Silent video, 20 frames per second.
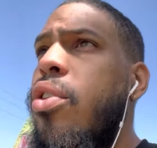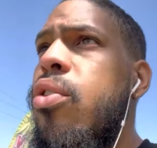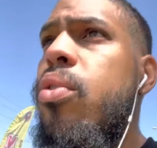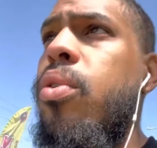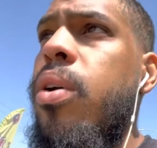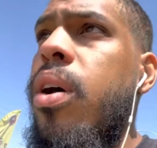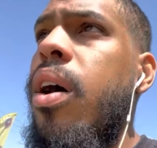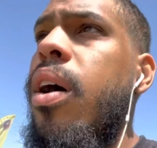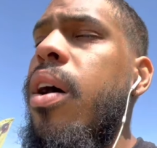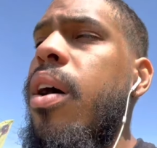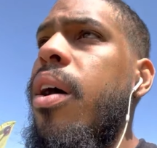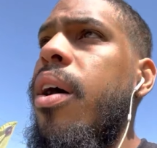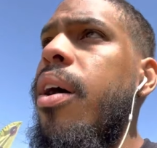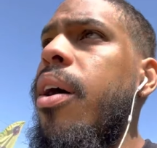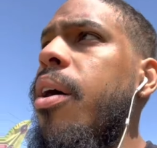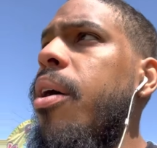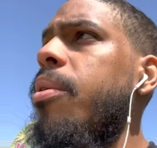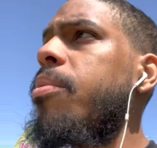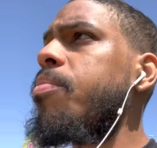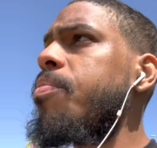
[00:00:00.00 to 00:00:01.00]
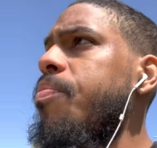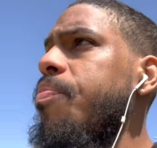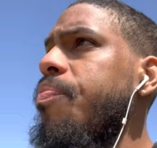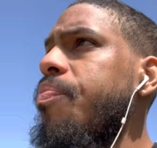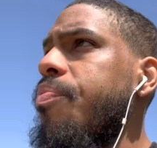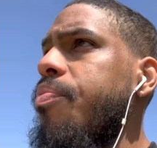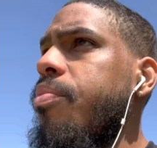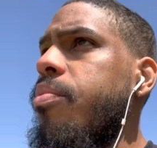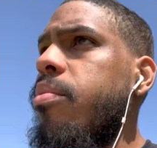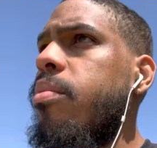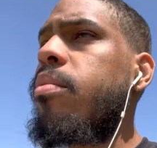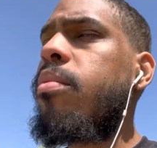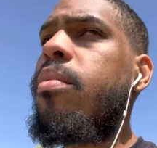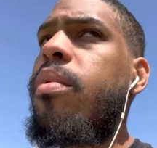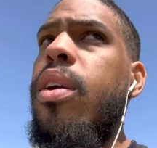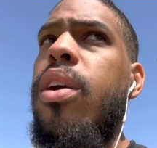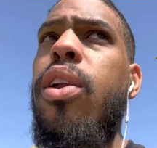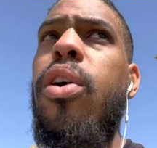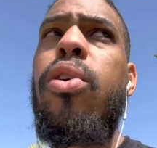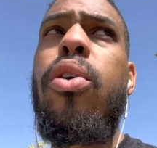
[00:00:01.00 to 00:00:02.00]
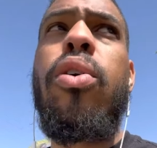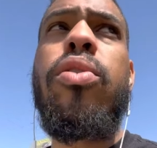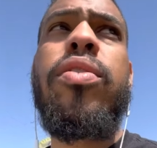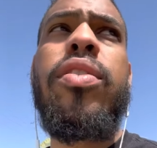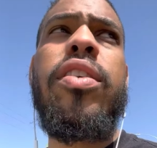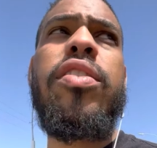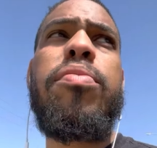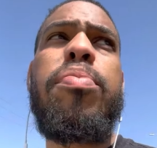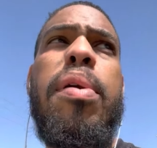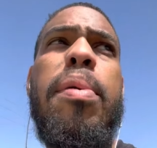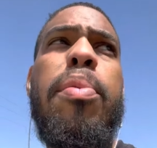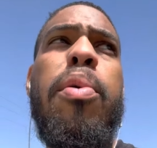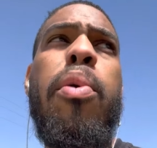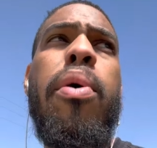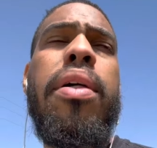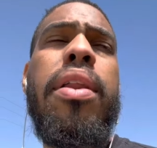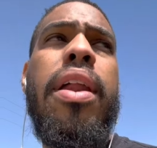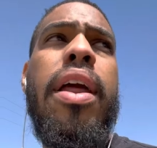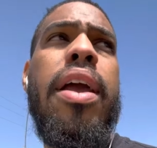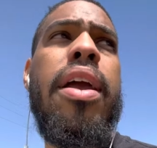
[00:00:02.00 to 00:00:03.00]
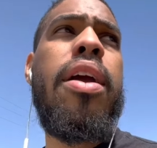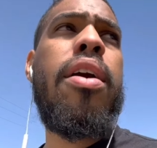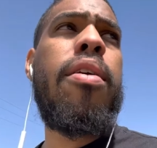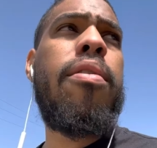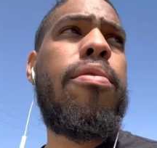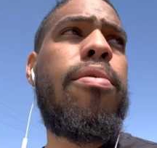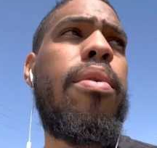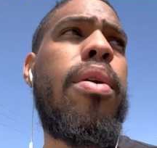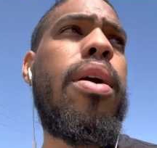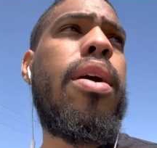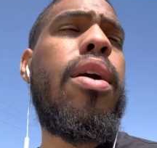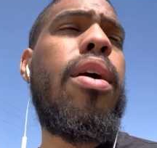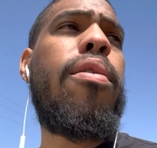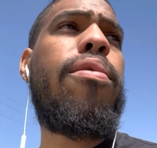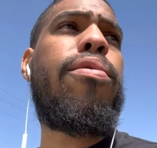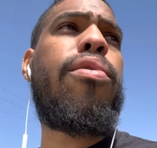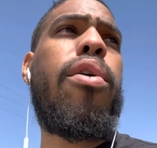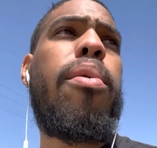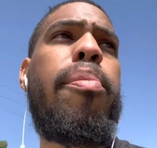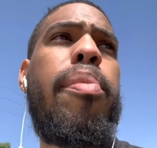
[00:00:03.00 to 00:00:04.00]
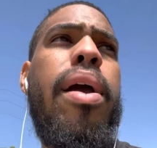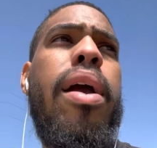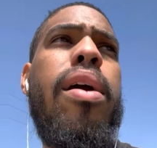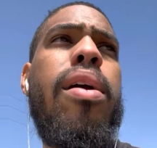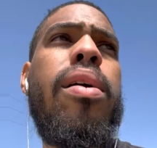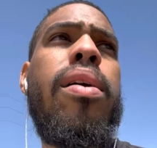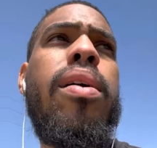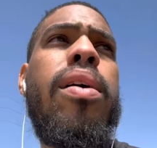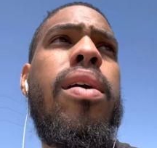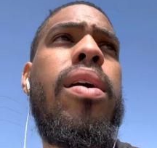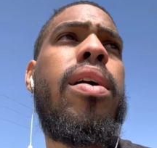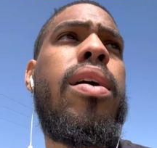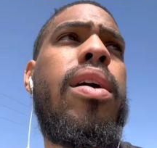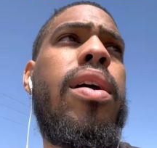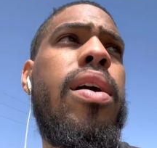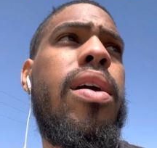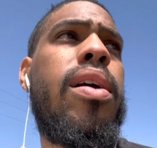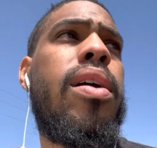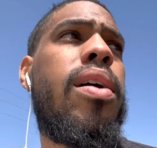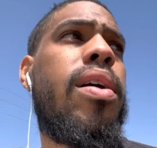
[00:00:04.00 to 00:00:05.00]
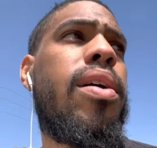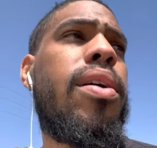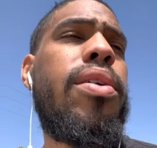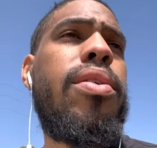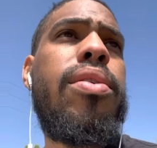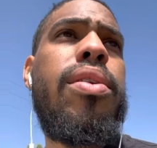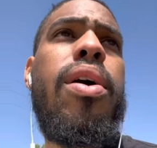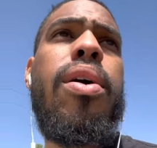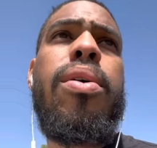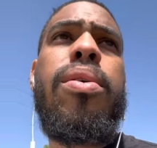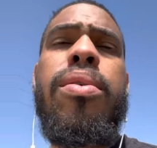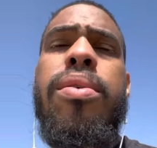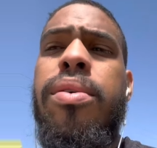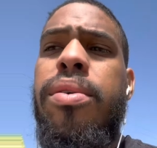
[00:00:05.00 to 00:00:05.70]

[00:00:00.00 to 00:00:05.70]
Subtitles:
you know, go to this people whether they here for a bear, you know.